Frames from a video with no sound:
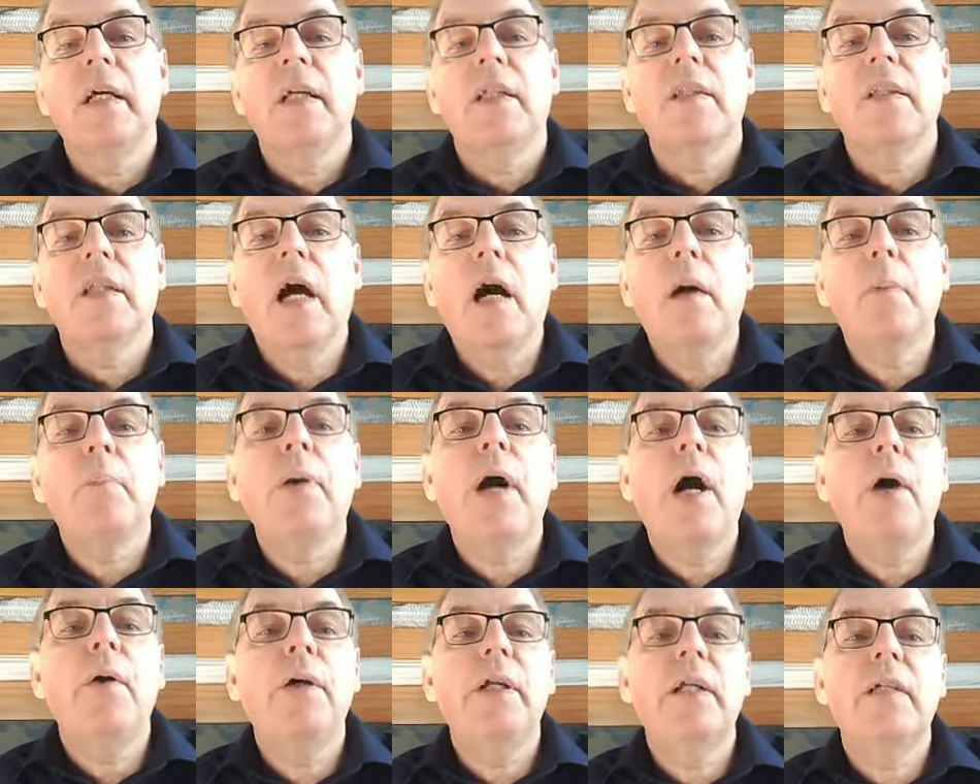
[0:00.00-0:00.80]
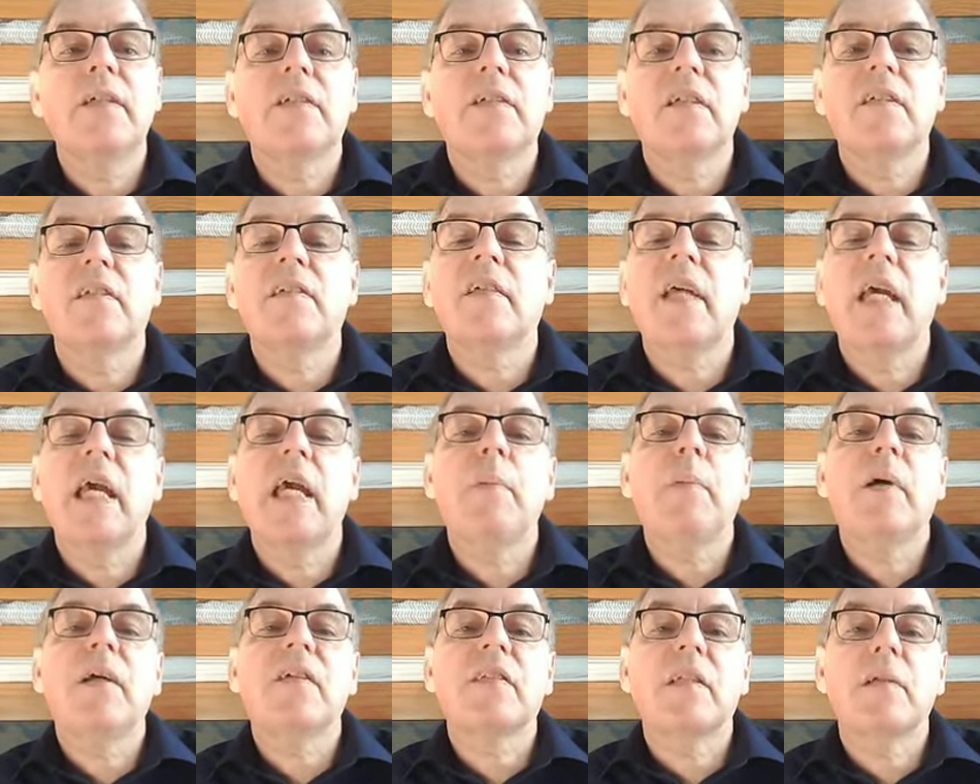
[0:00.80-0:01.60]
That power is the
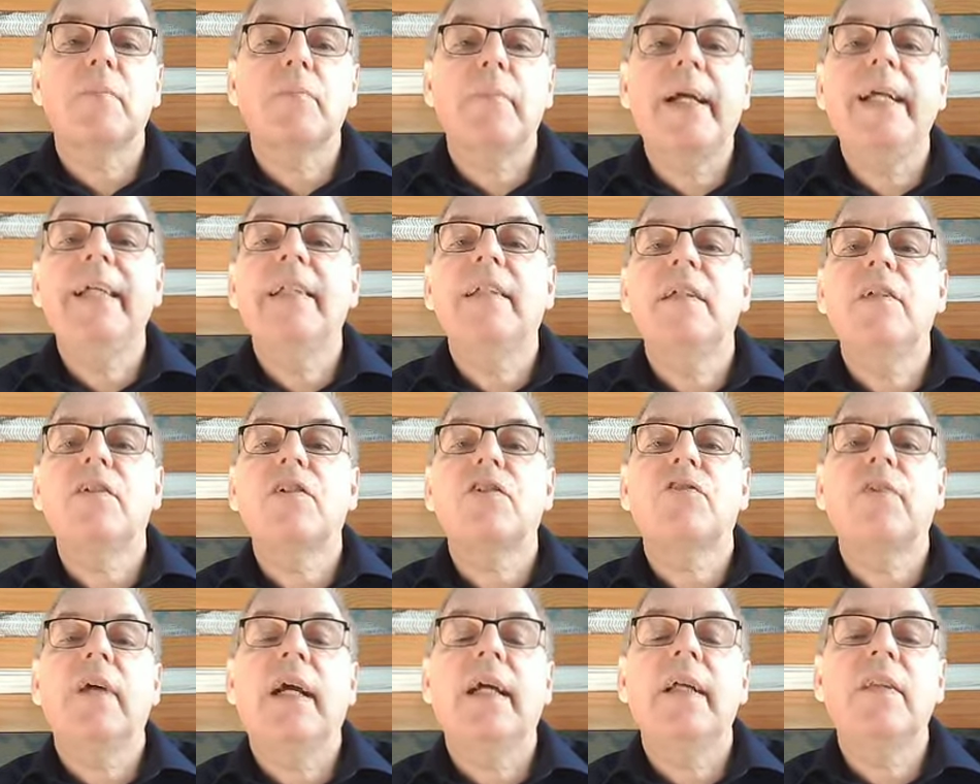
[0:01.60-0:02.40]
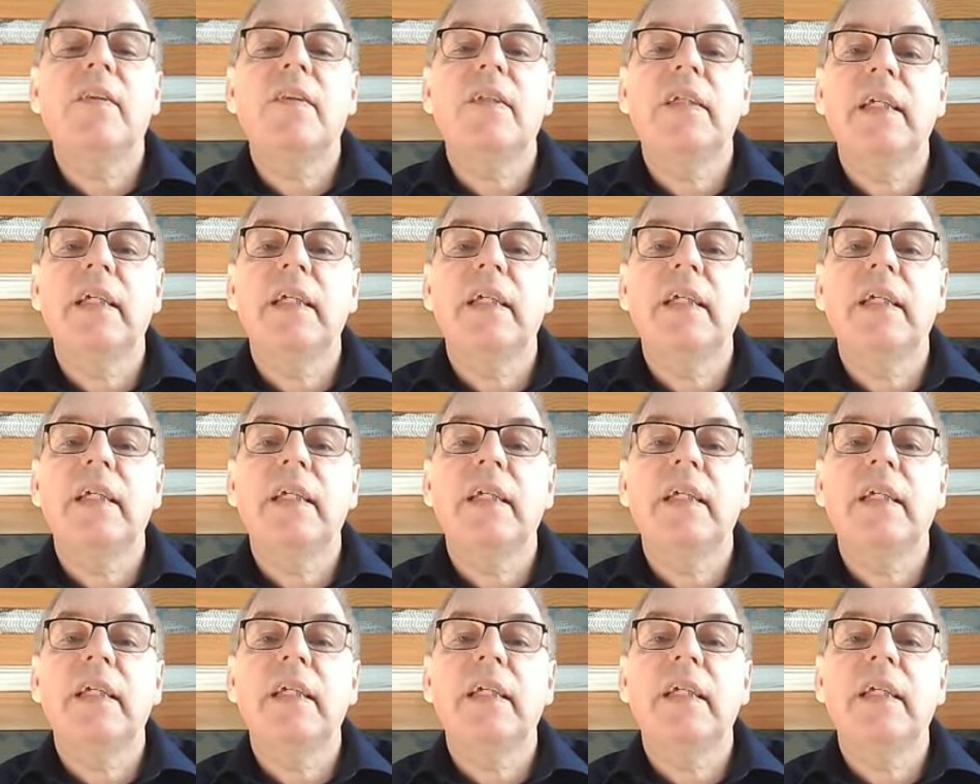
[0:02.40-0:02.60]
same as the mighty strength